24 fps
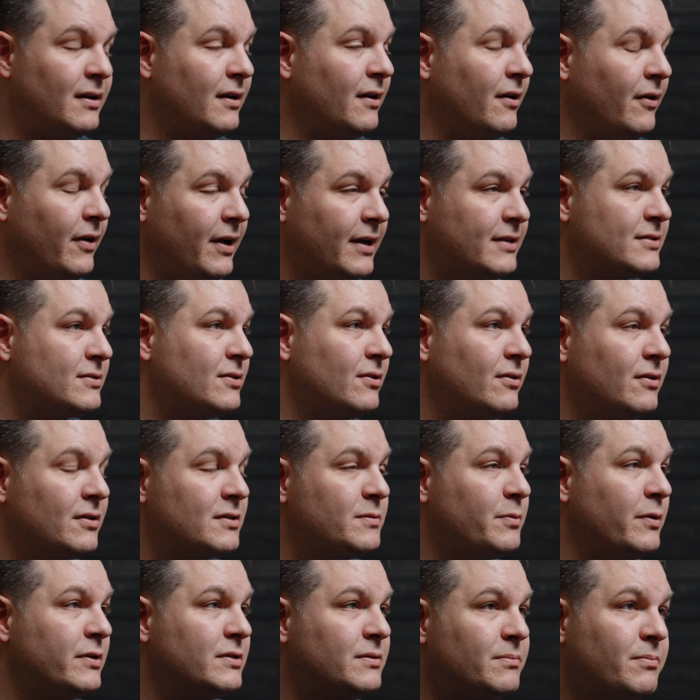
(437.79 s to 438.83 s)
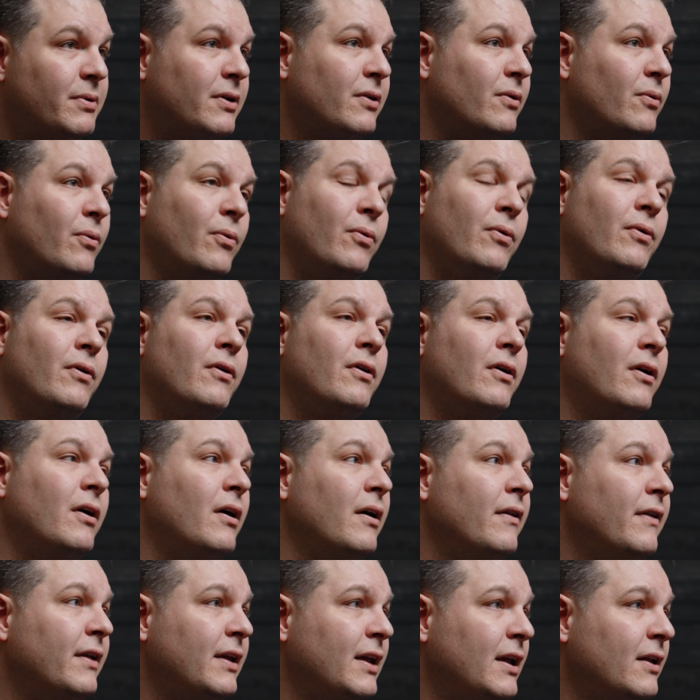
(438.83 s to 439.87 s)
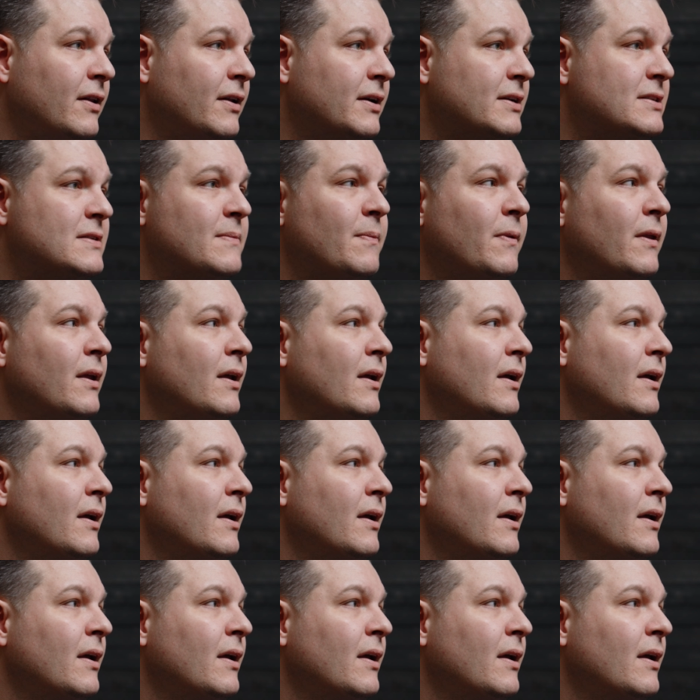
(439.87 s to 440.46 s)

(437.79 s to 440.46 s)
you know, external expression pedal or on the Helix.